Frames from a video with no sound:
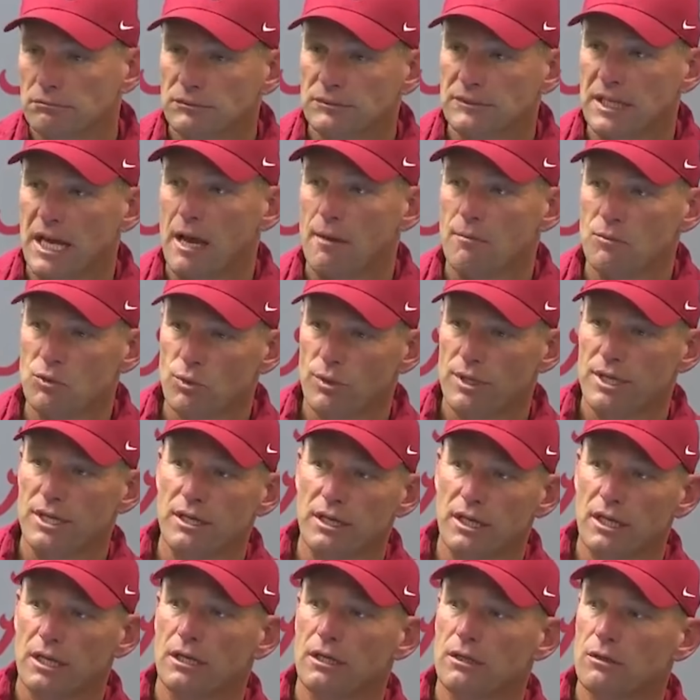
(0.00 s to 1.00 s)
times where you
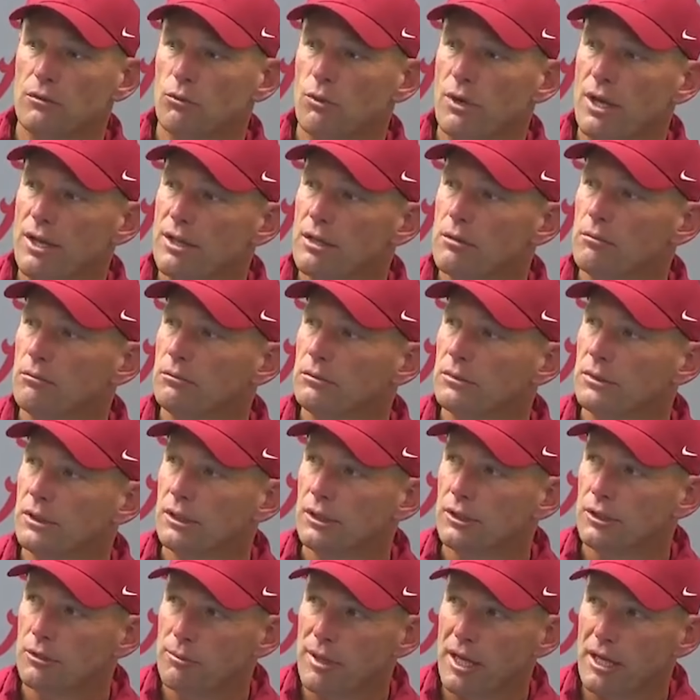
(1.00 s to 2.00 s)
can get in a rhythm.
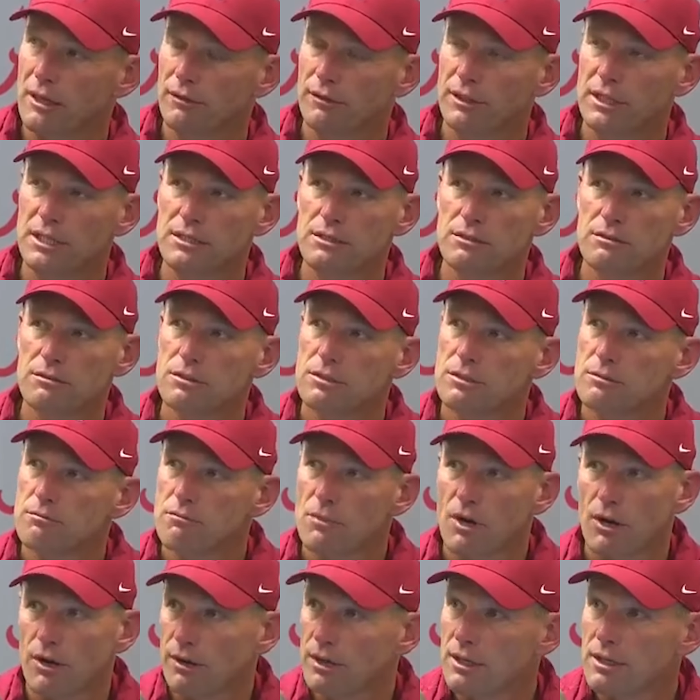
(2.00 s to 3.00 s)
The penalties
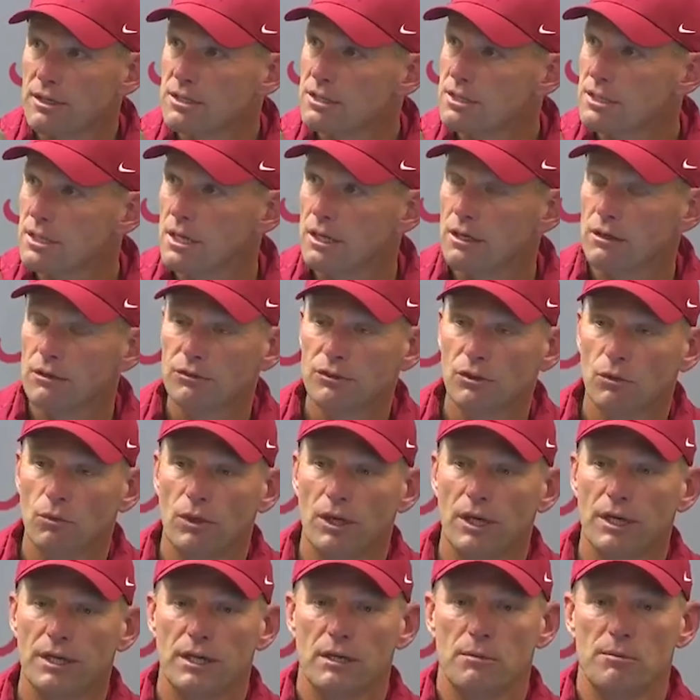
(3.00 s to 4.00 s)
hurt us, you know, to
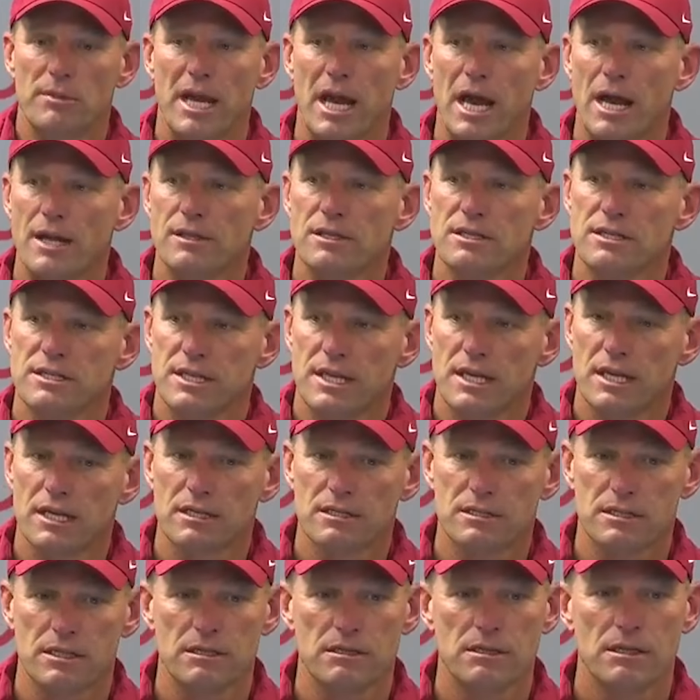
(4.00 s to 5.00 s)
where you're behind the
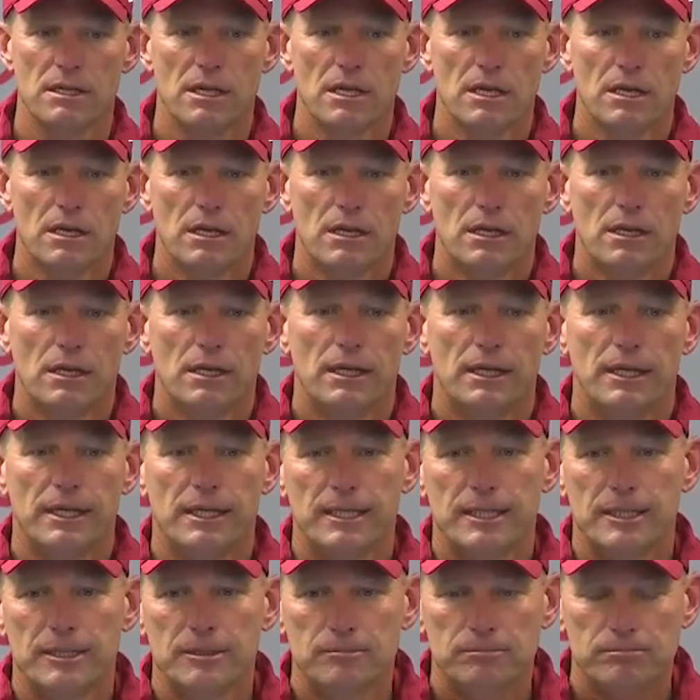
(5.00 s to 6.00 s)
sticks, and
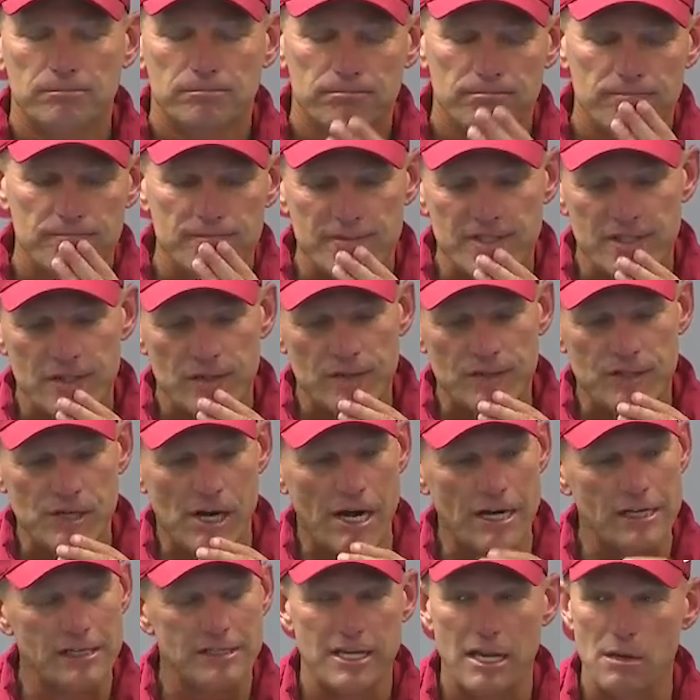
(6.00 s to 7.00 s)
you know,
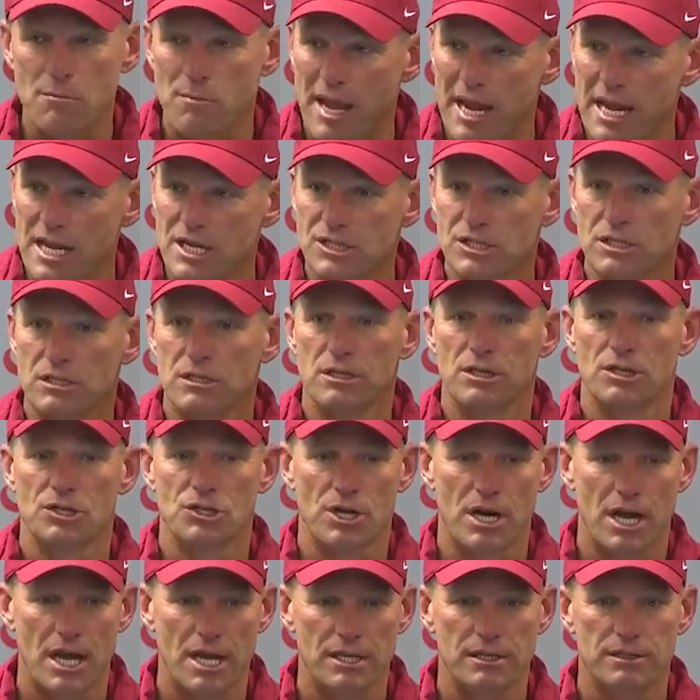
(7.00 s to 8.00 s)
trying to stay patient. You're
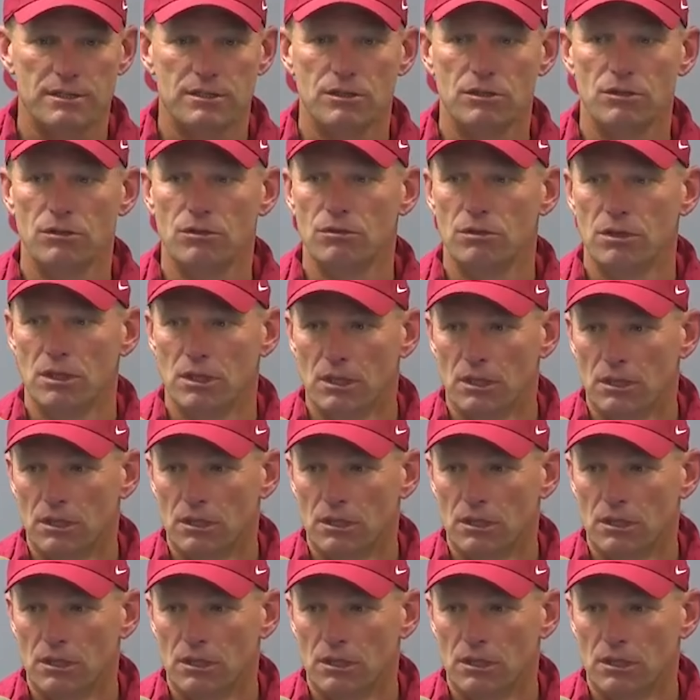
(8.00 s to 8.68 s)
trying to